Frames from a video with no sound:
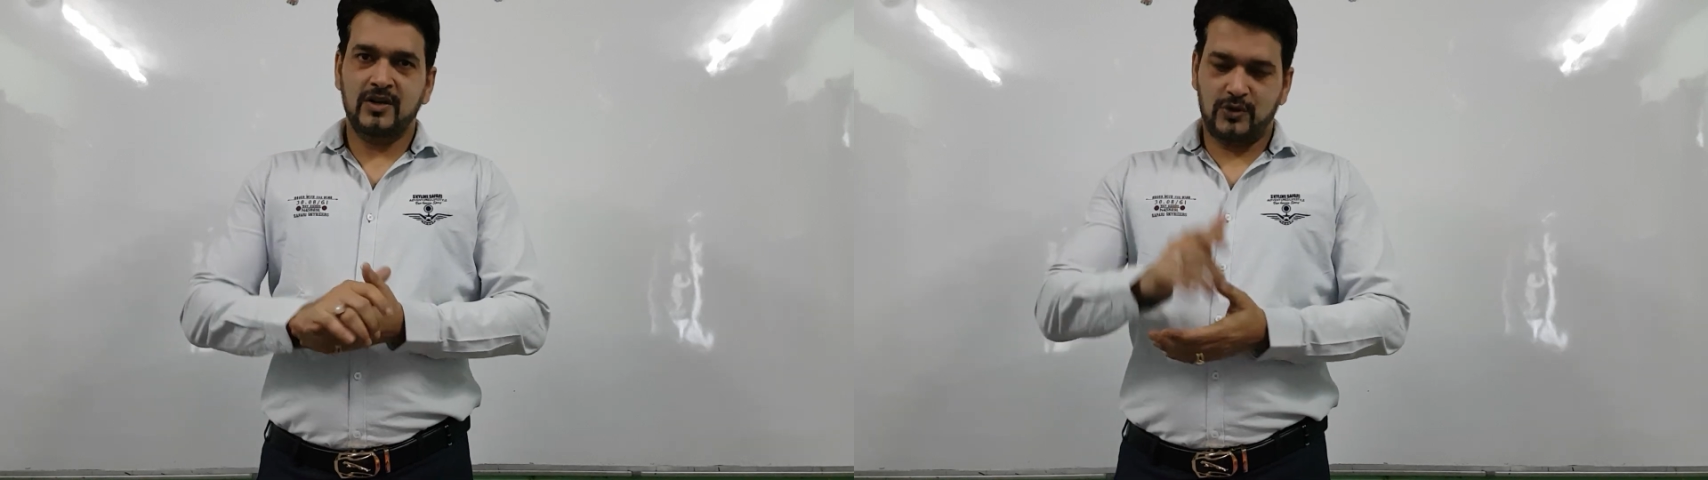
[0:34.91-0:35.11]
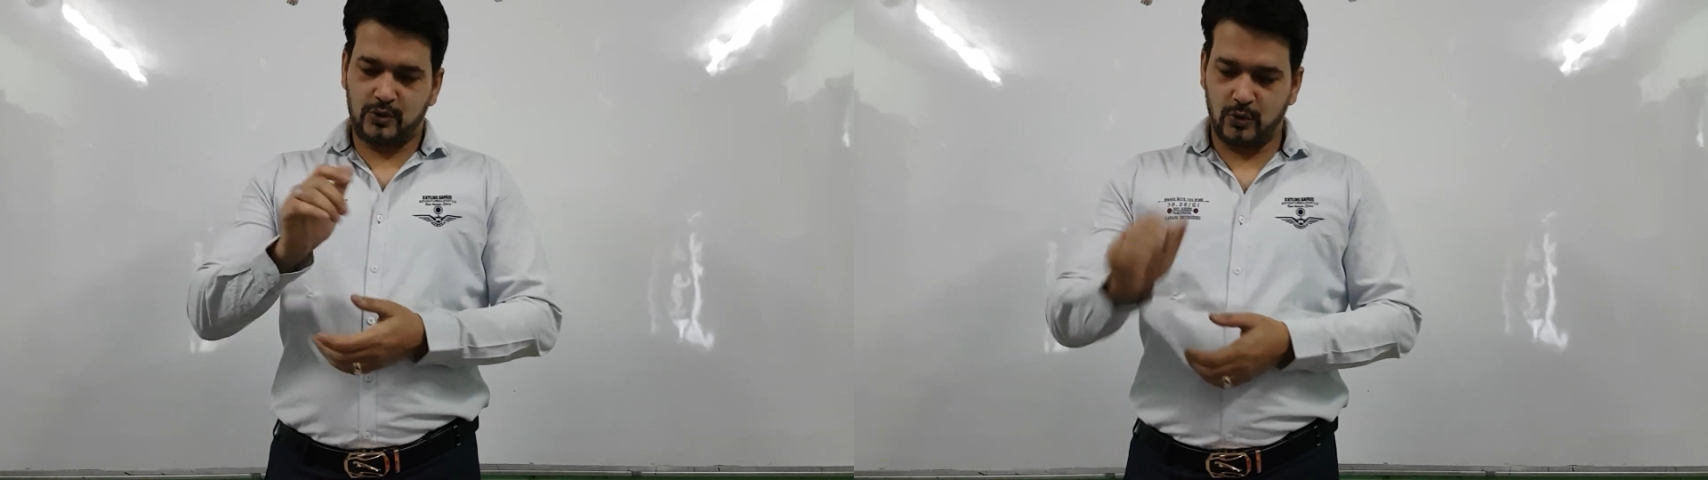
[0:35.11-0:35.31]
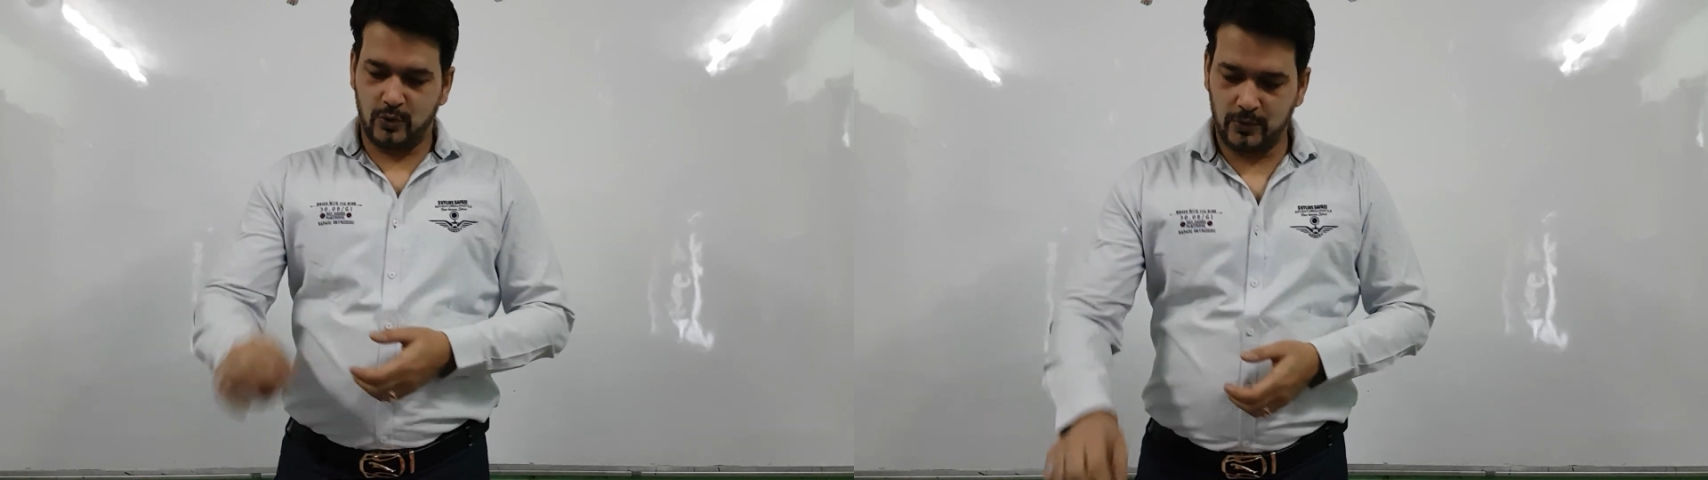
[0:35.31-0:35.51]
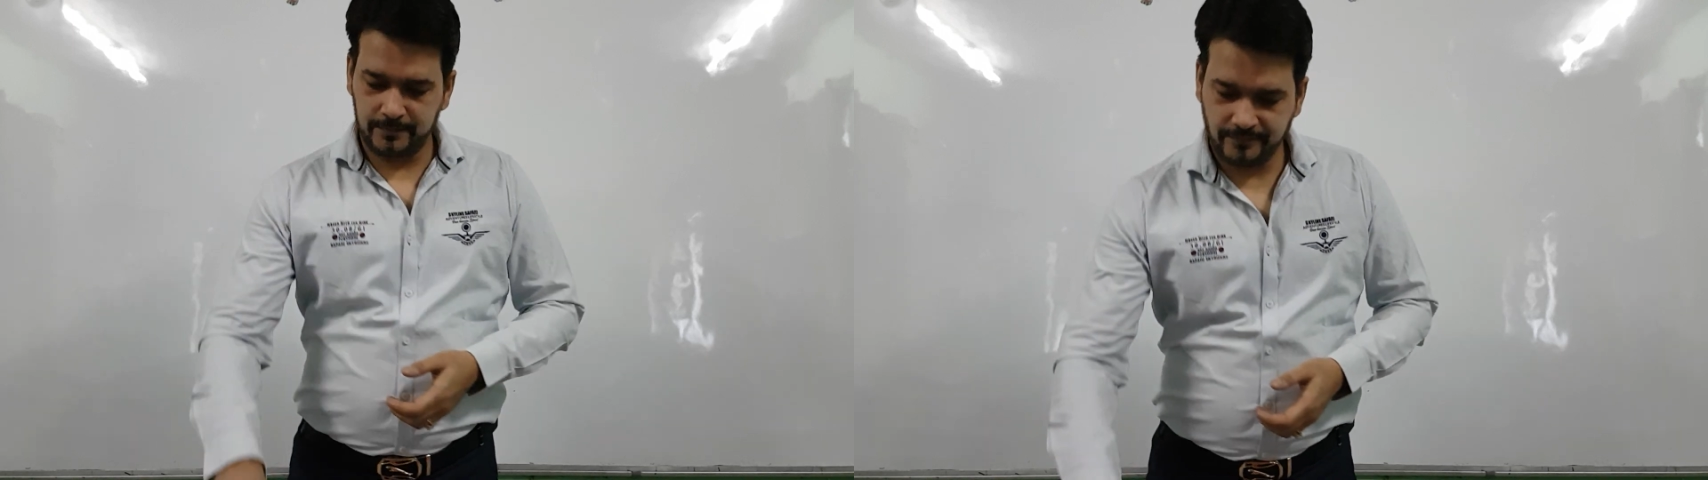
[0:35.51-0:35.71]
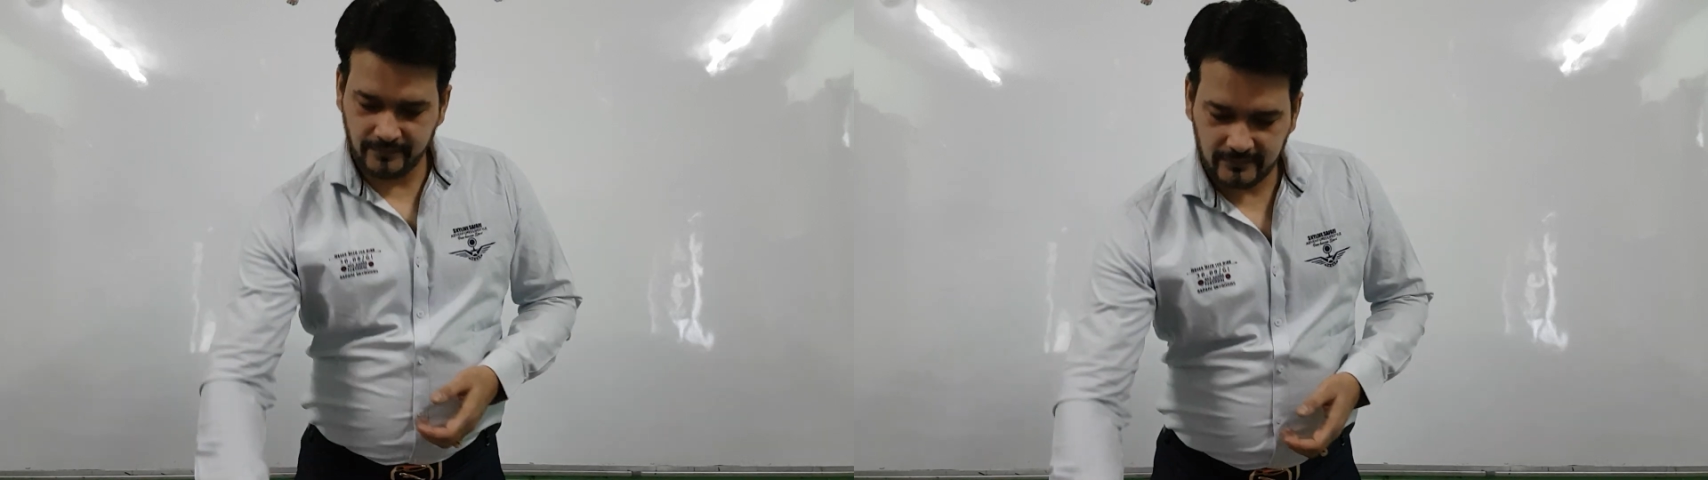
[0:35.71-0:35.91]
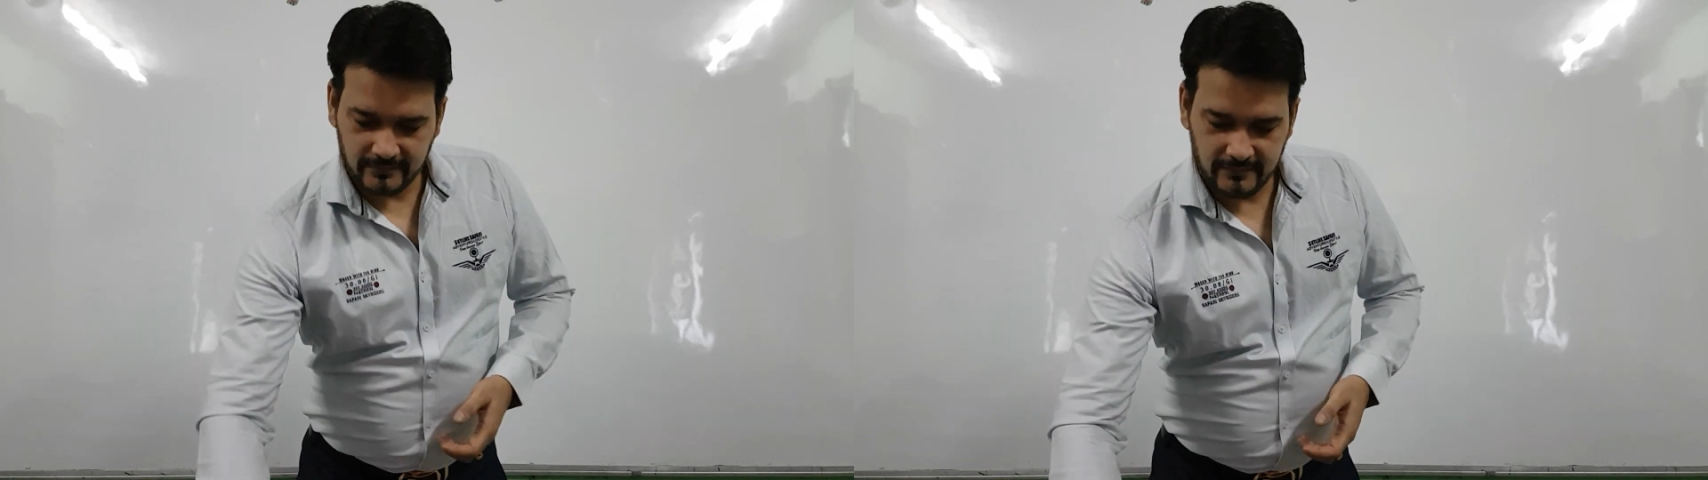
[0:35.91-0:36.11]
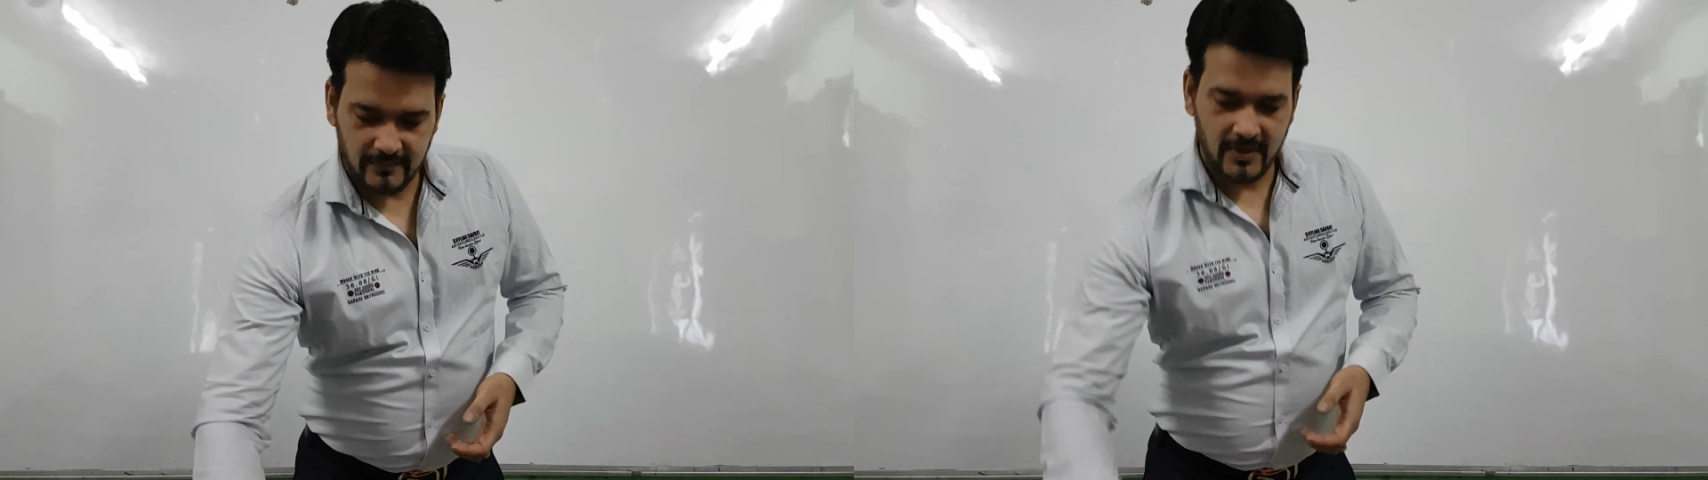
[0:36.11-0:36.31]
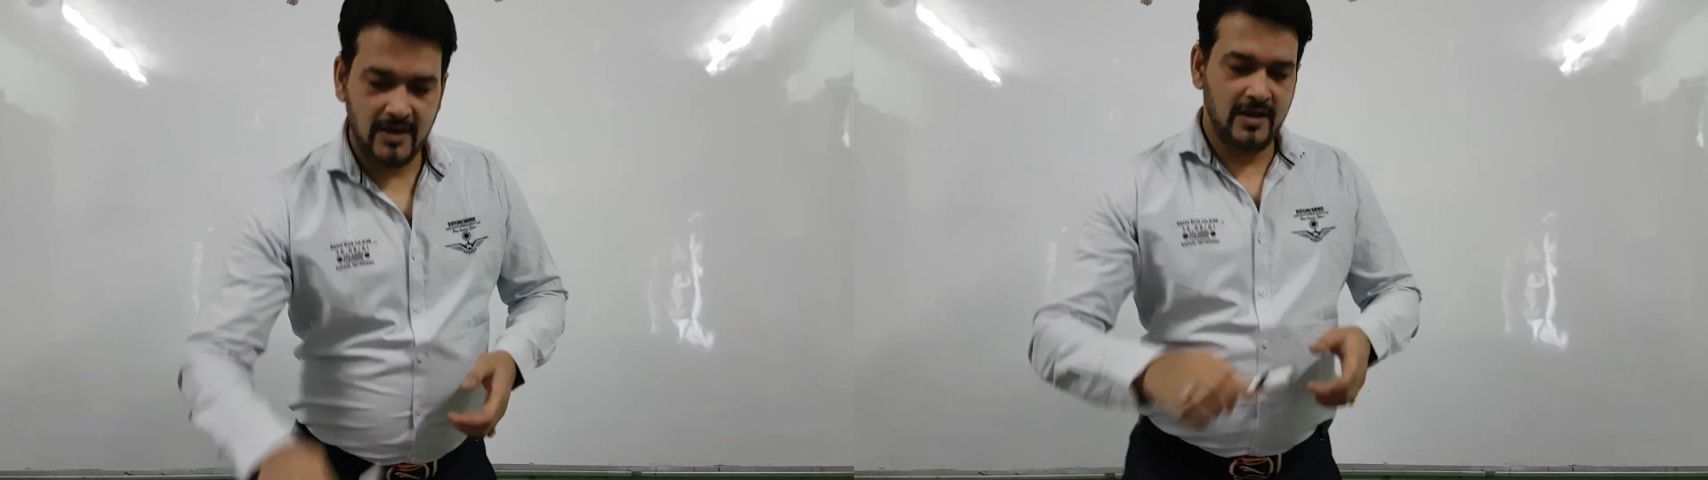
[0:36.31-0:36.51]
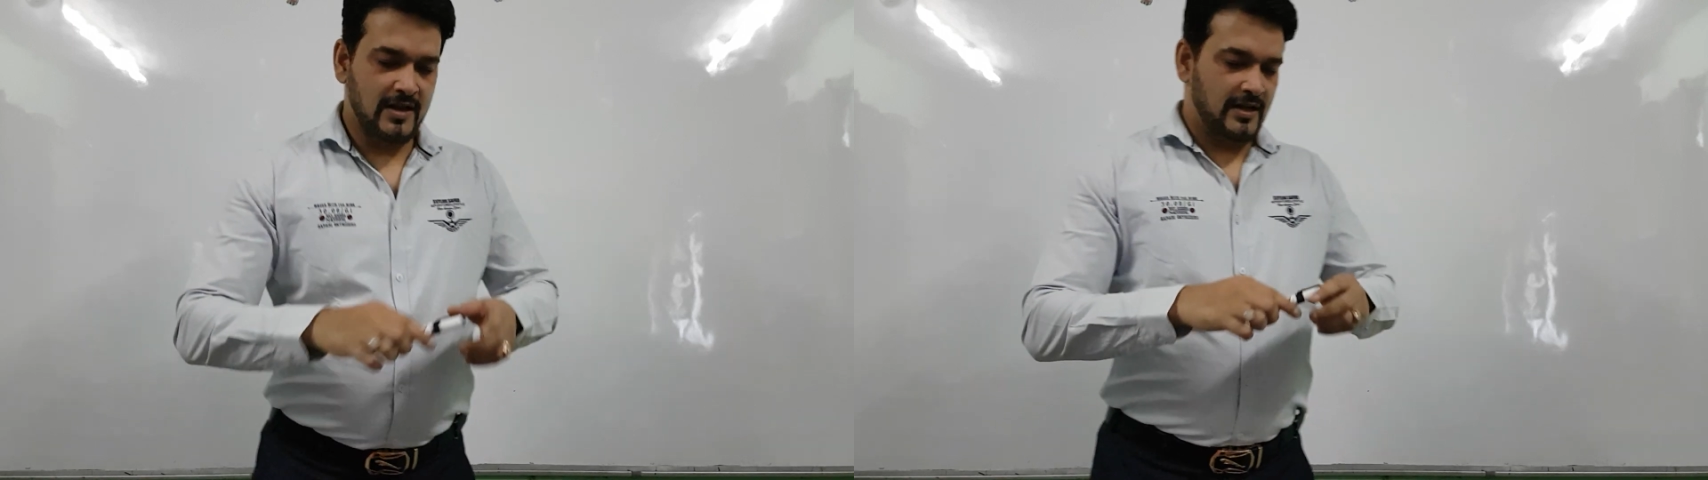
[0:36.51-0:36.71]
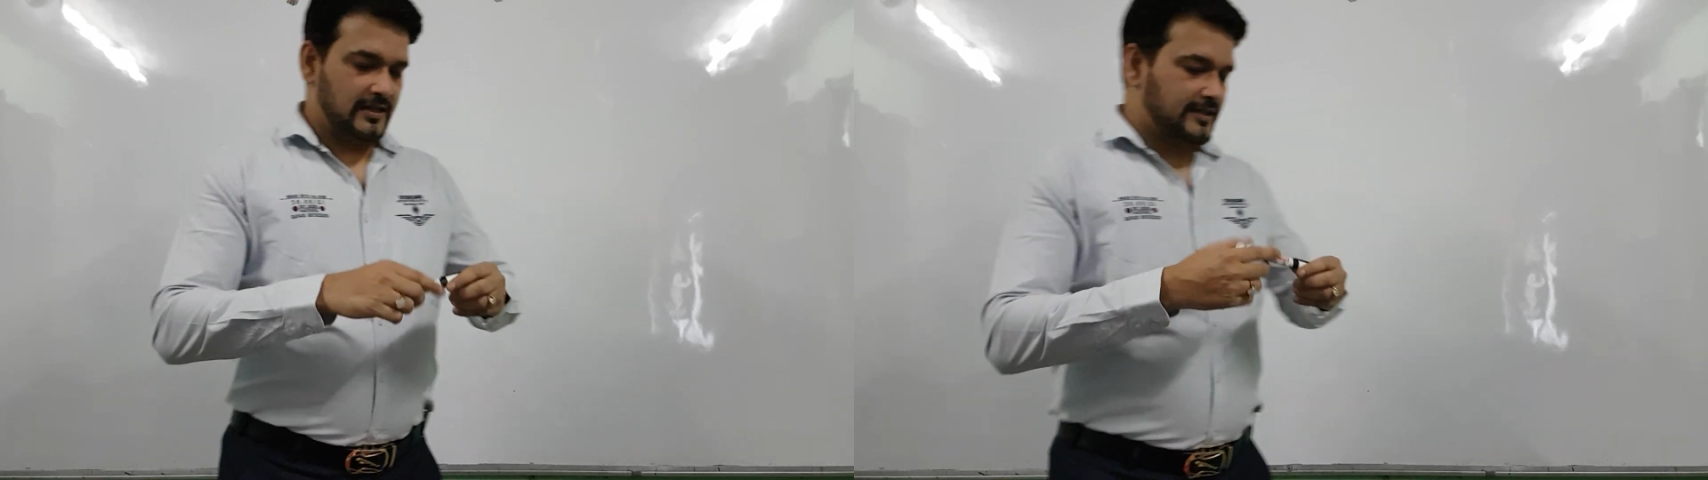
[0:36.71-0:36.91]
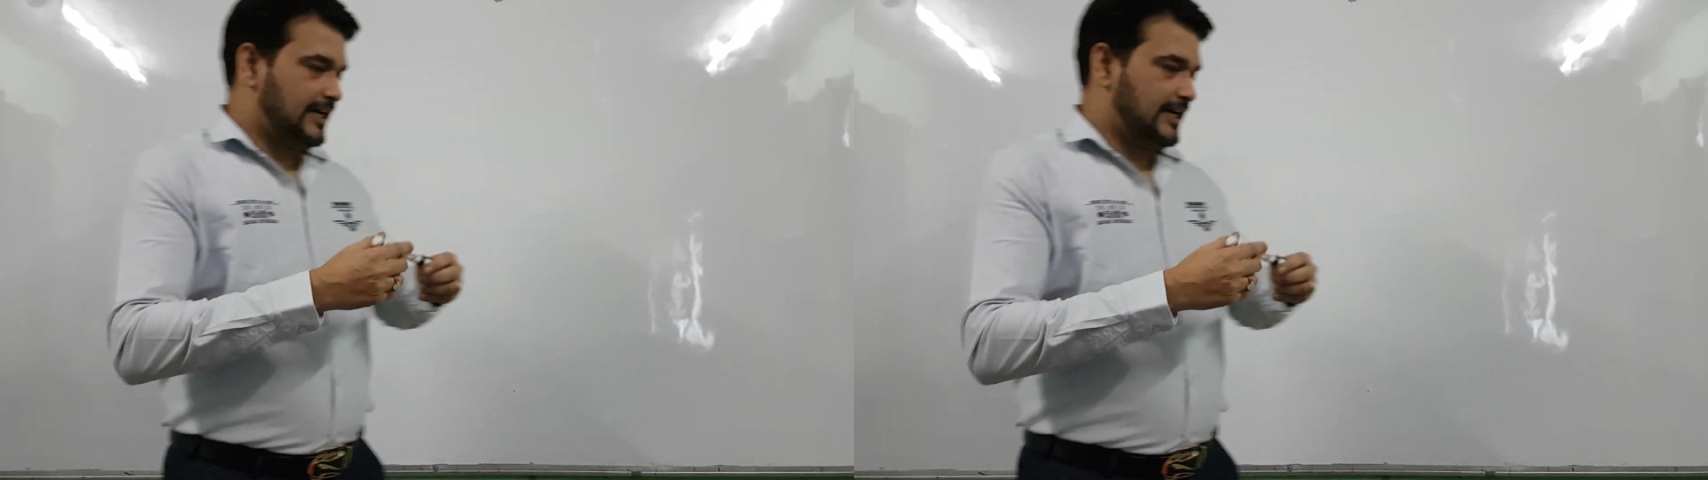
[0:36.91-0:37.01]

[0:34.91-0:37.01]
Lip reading: So, the